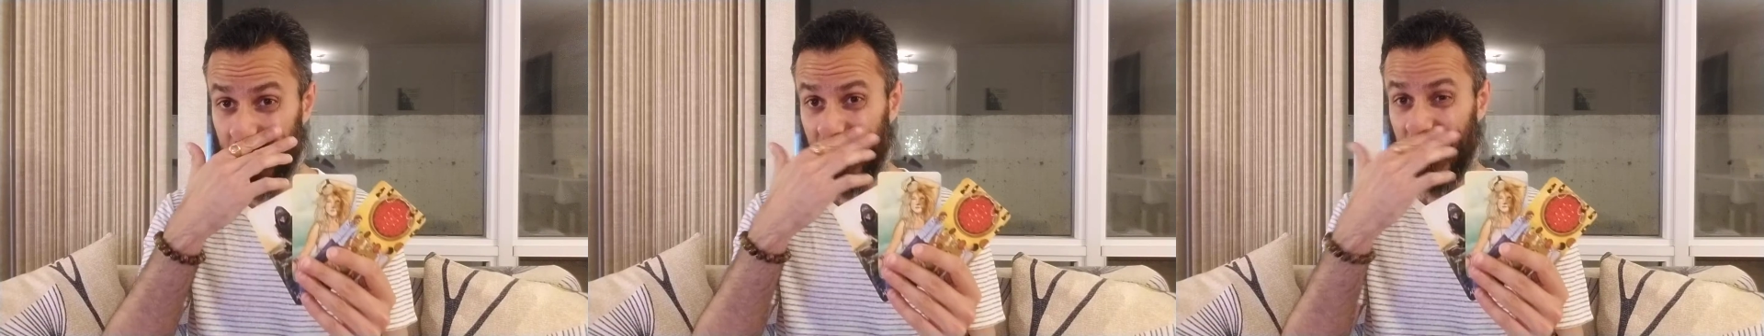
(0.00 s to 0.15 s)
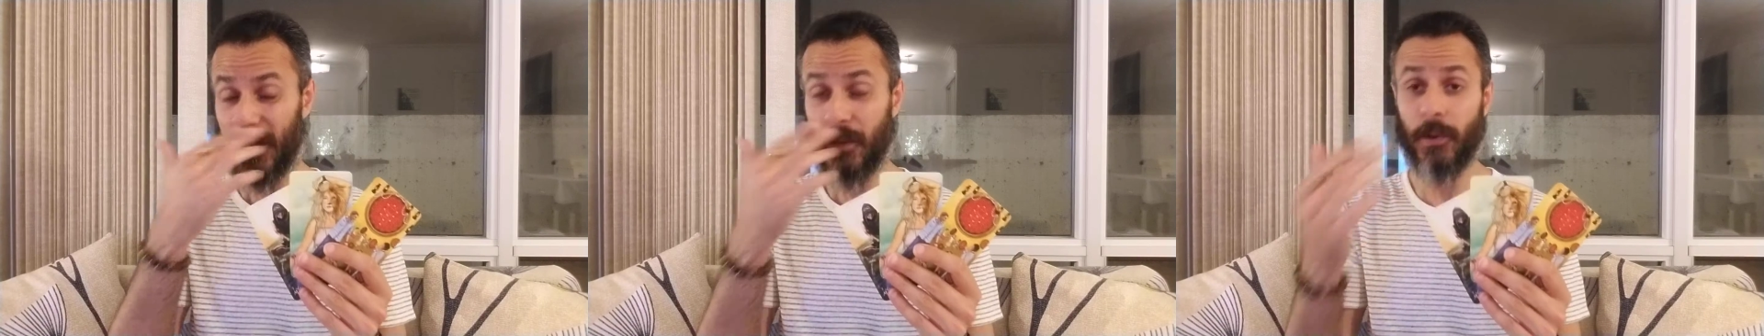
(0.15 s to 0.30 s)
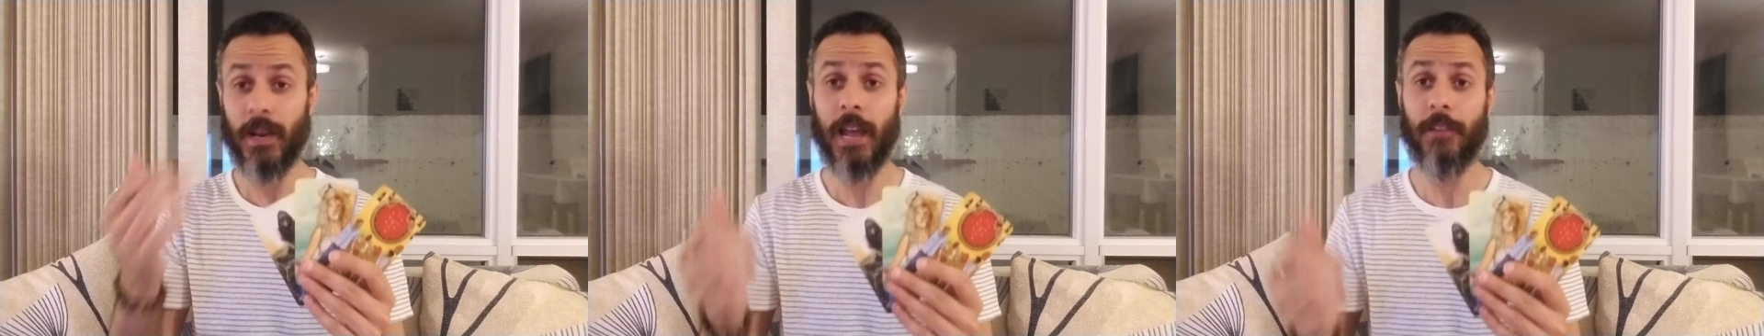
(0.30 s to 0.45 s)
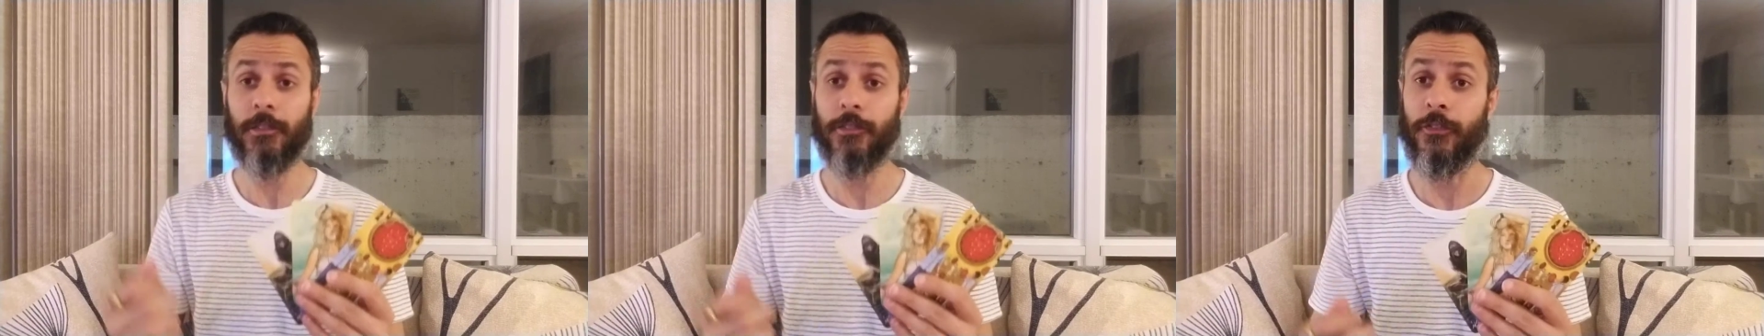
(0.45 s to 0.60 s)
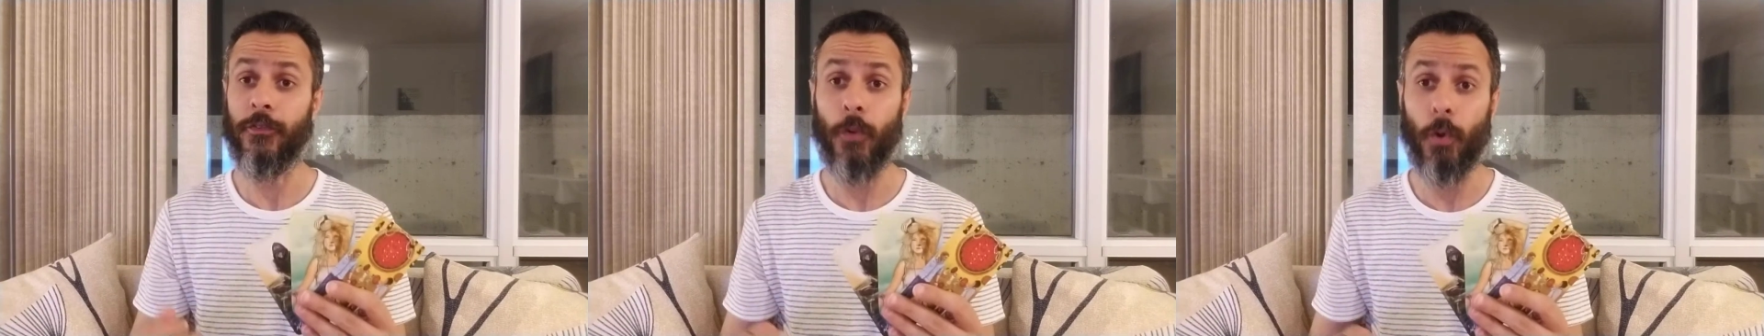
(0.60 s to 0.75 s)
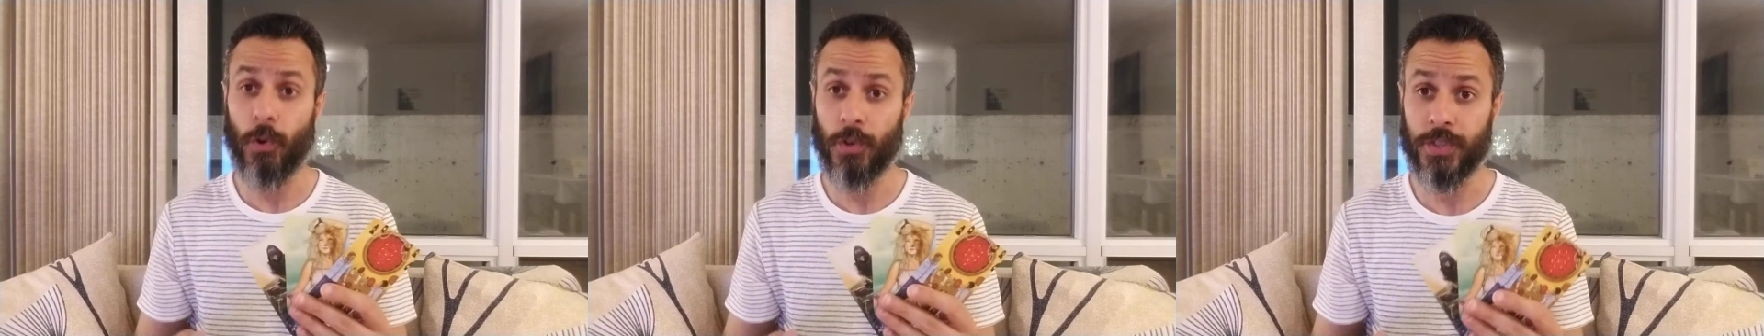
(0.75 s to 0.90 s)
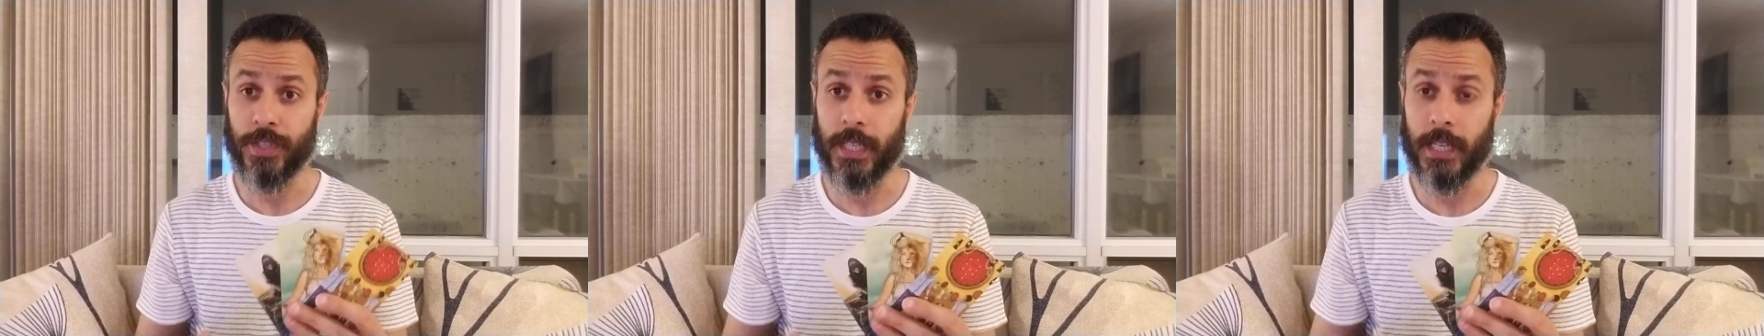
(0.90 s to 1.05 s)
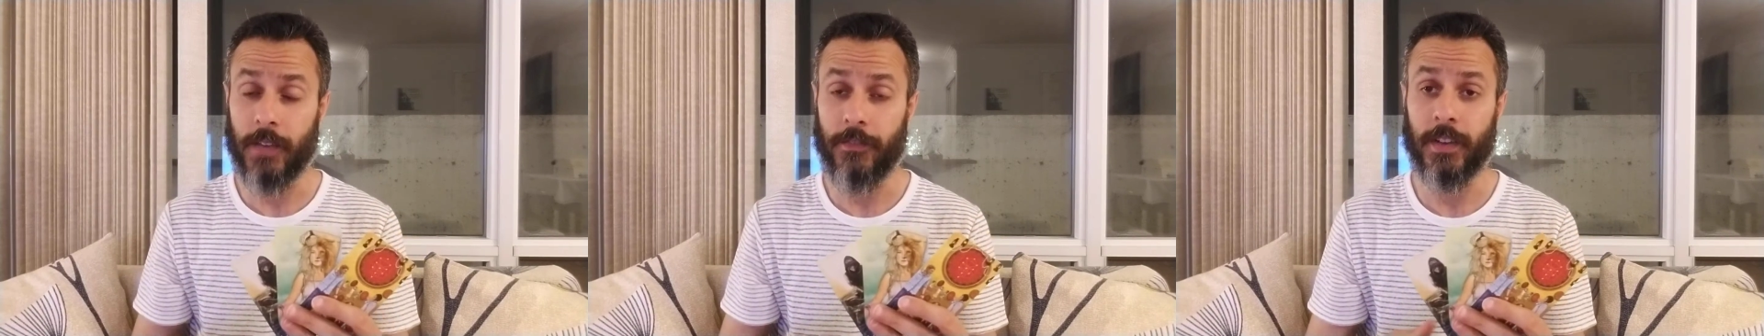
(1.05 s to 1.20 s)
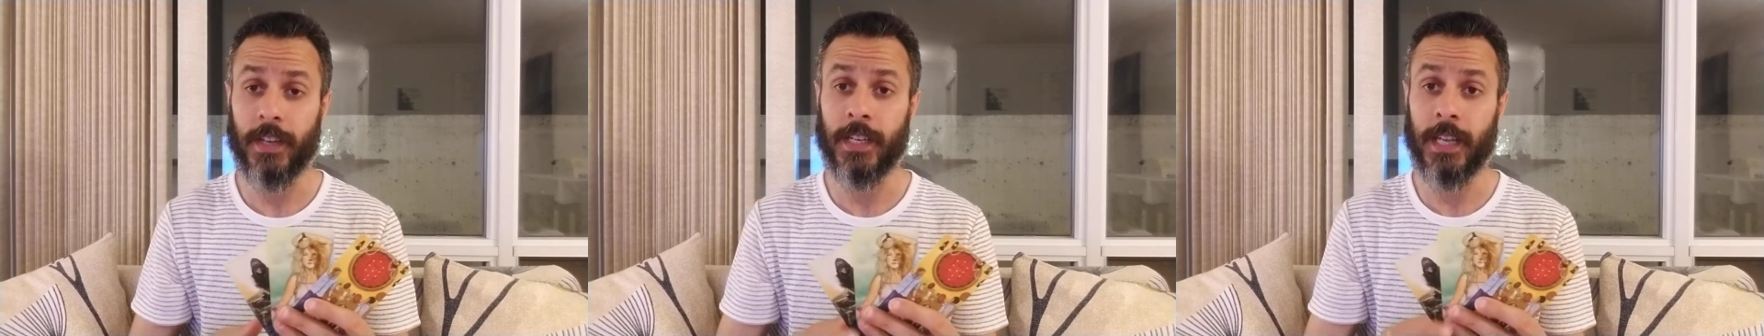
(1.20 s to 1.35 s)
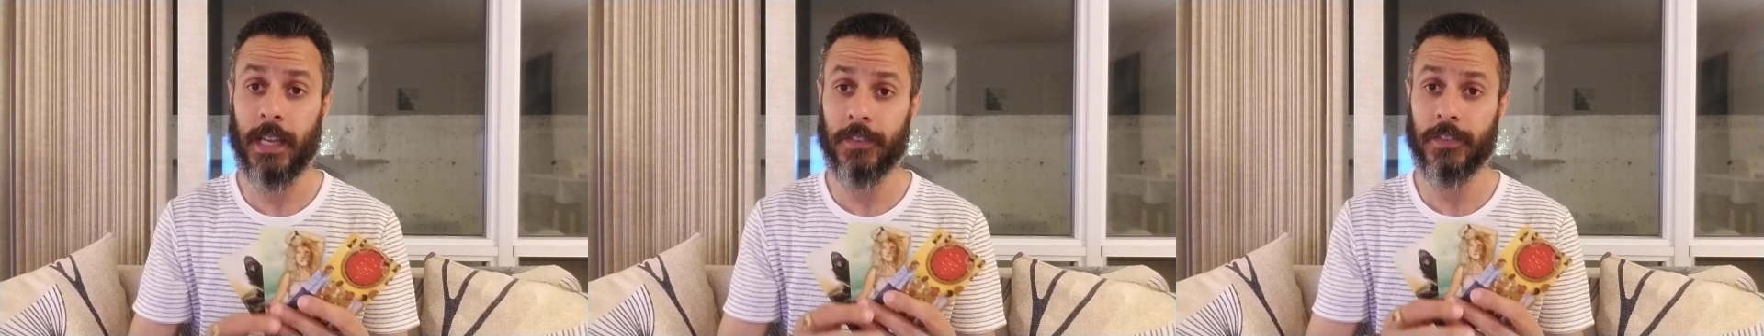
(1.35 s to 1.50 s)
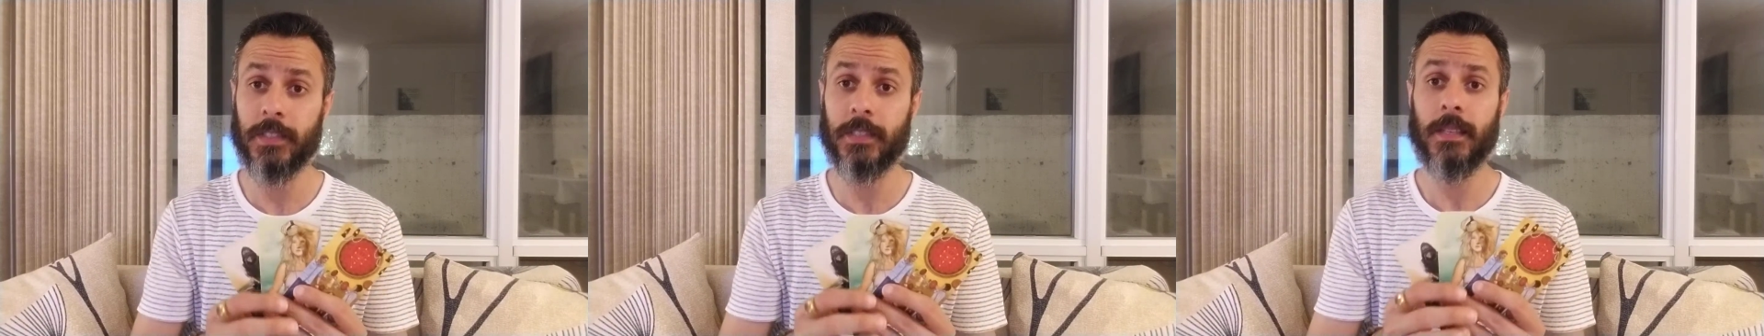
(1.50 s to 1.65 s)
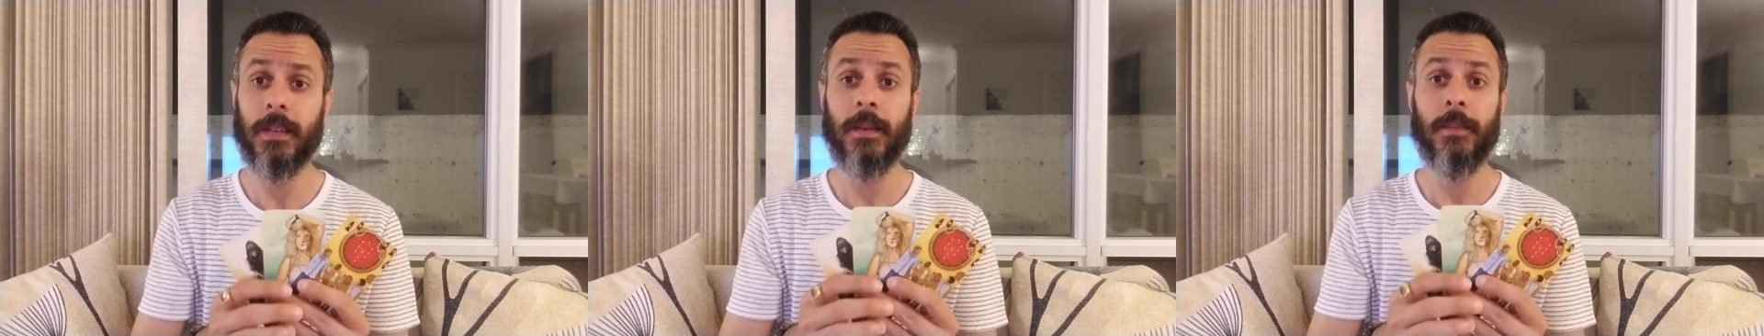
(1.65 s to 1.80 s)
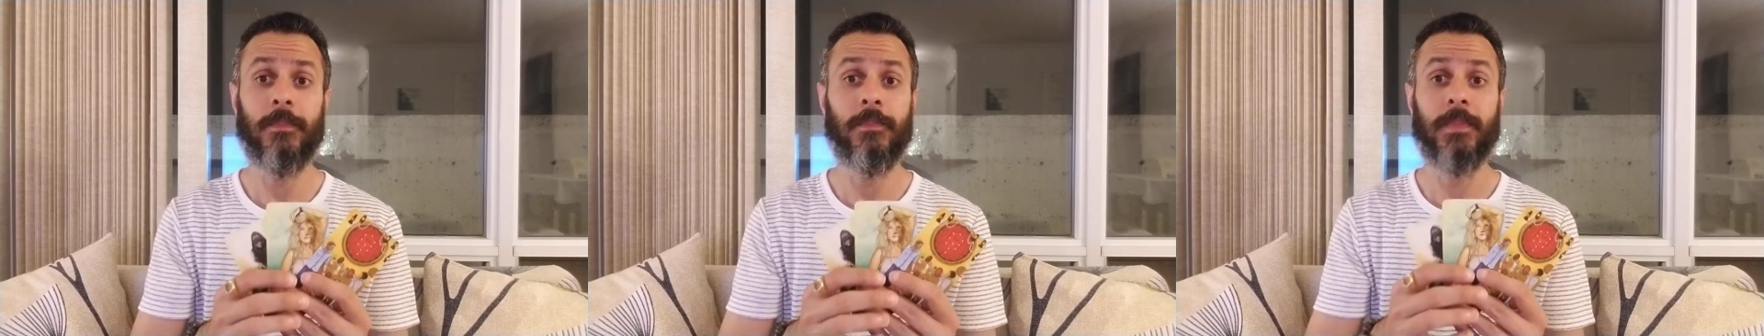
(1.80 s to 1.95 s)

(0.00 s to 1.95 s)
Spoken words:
You don't have to force it. If it doesn't,